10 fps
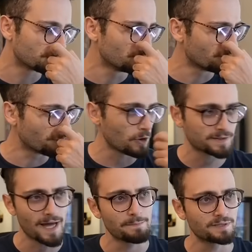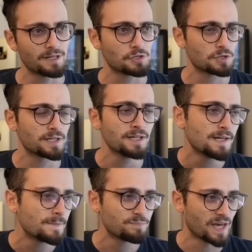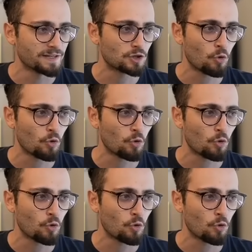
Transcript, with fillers: The move of all time, potentially, and